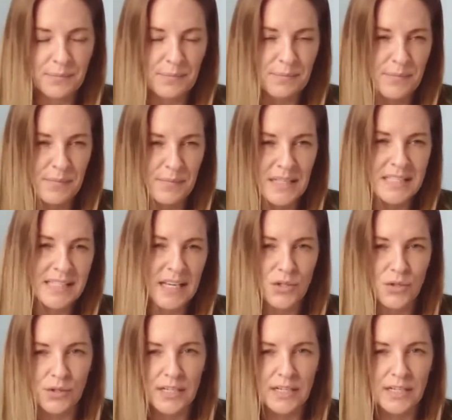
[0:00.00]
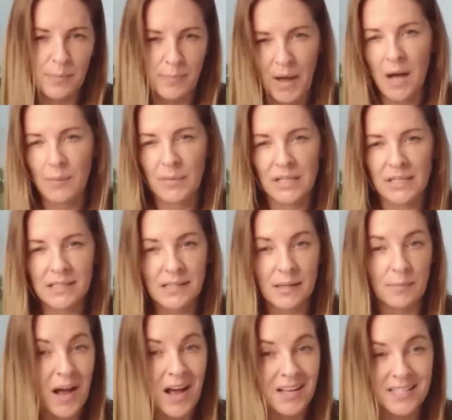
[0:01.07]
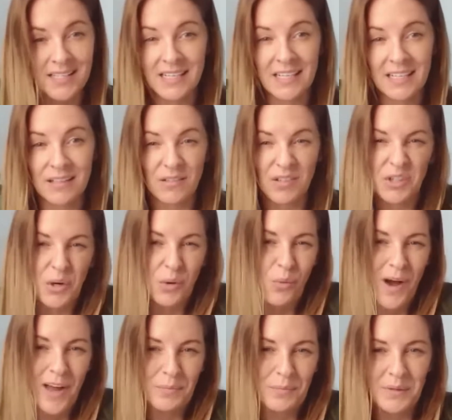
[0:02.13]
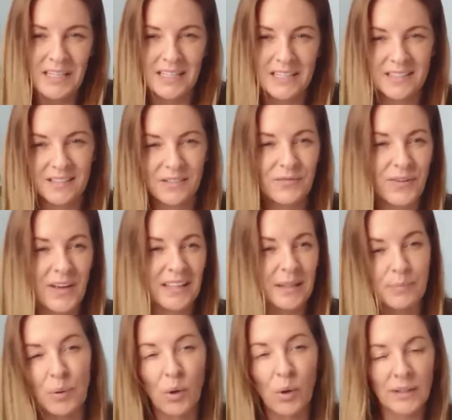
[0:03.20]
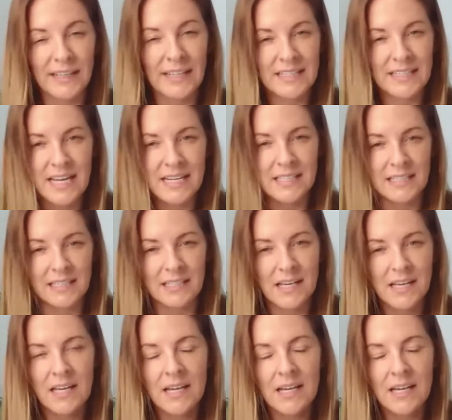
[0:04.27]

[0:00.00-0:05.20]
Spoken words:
mid-century apartments that passed in, one bid, fairly poorly attended.